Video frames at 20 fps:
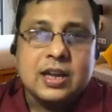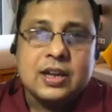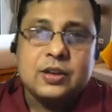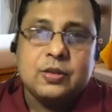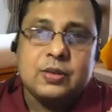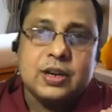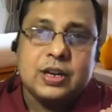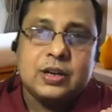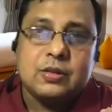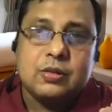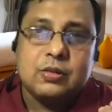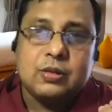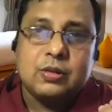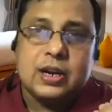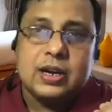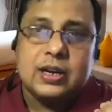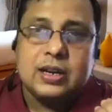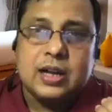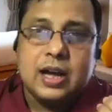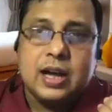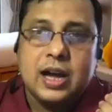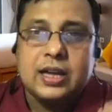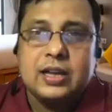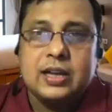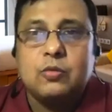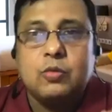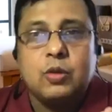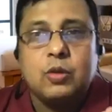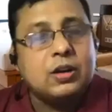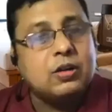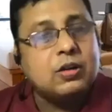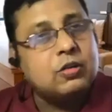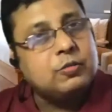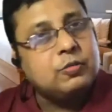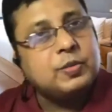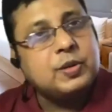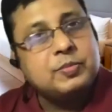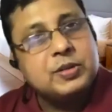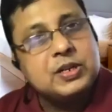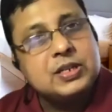You need to look at higher
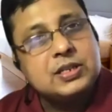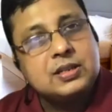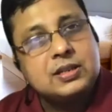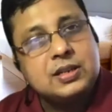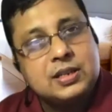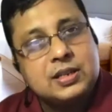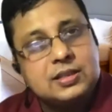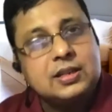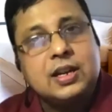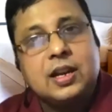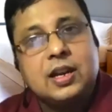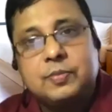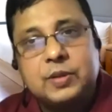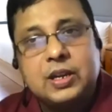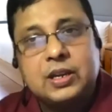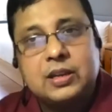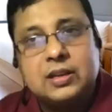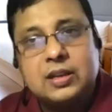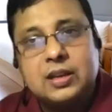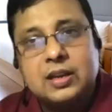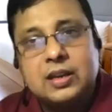workload per person. Is it happening?